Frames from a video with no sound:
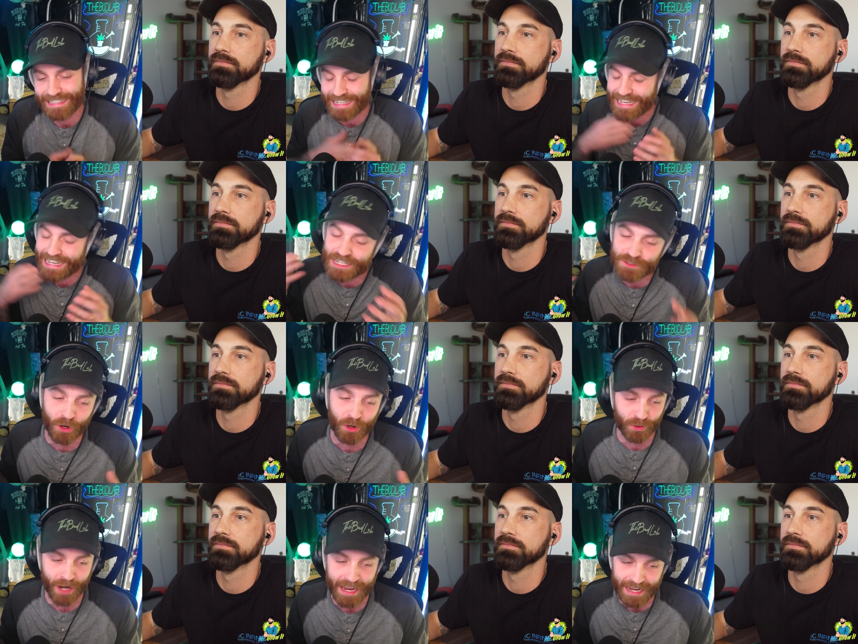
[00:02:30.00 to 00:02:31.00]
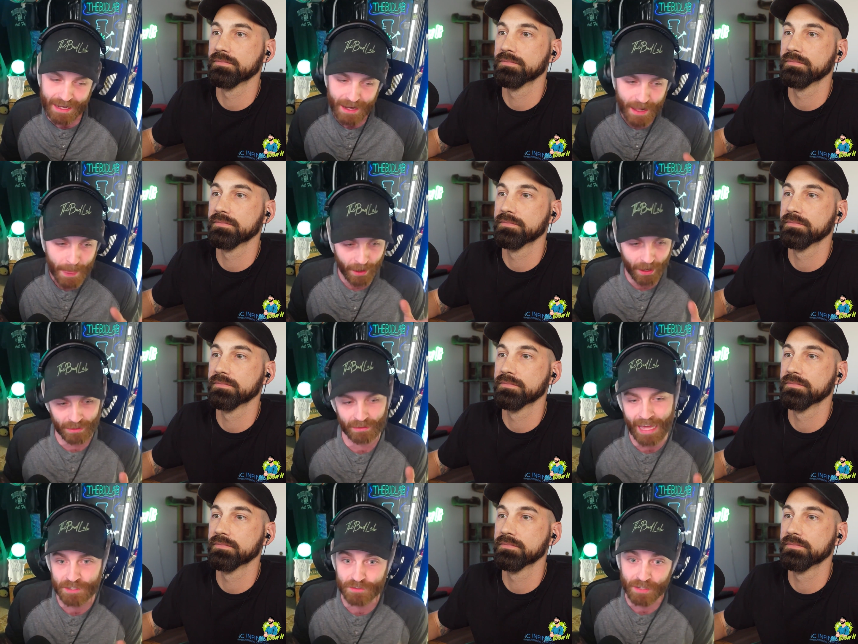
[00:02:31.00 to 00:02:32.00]
Speaker 1: is all right
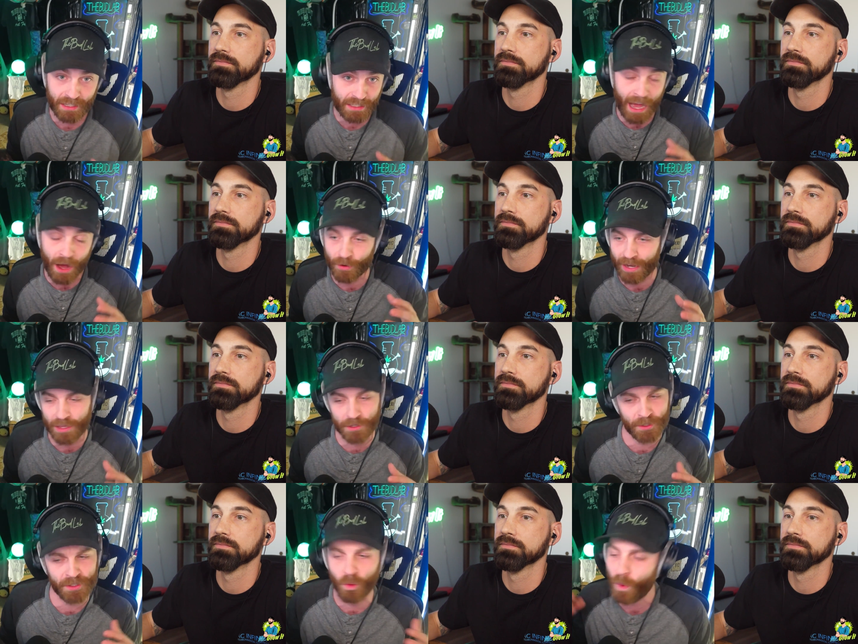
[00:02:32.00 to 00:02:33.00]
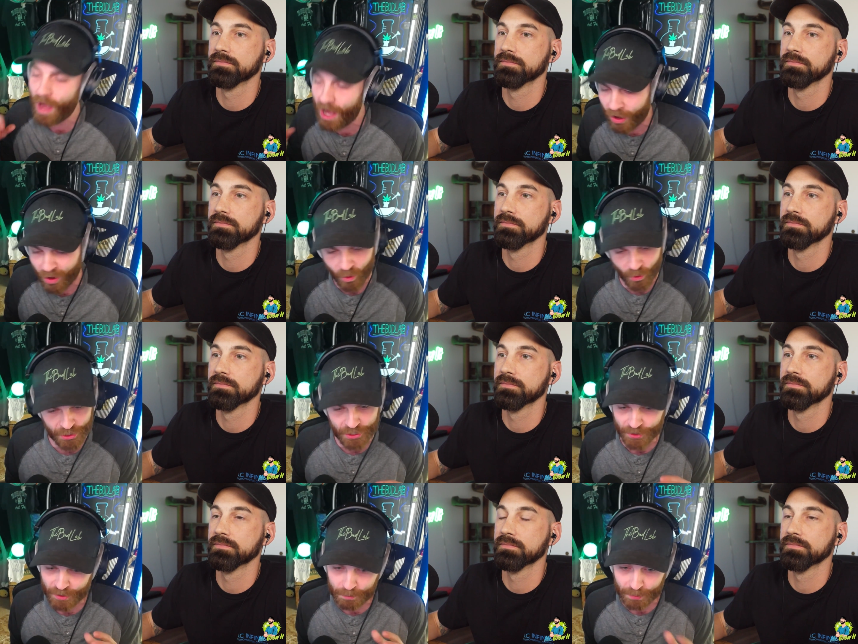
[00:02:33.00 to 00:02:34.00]
unless like yeah okay you're in a well or you're in
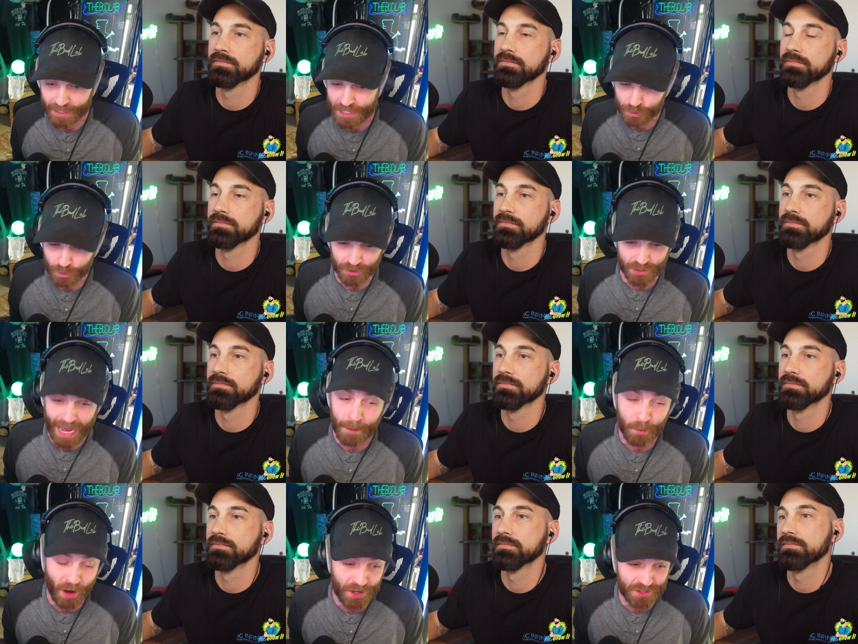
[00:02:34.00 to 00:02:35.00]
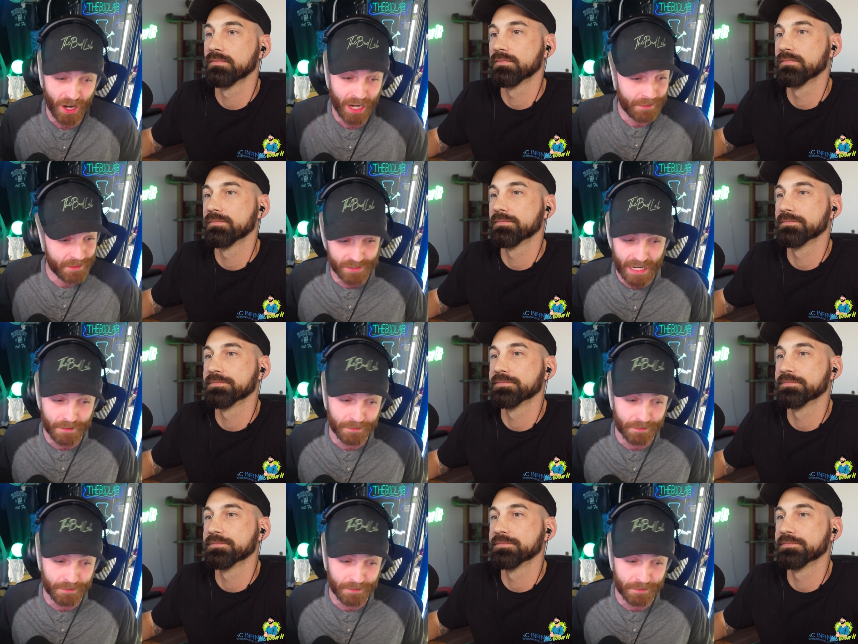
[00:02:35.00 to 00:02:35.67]
a place where the tap water is not even safe to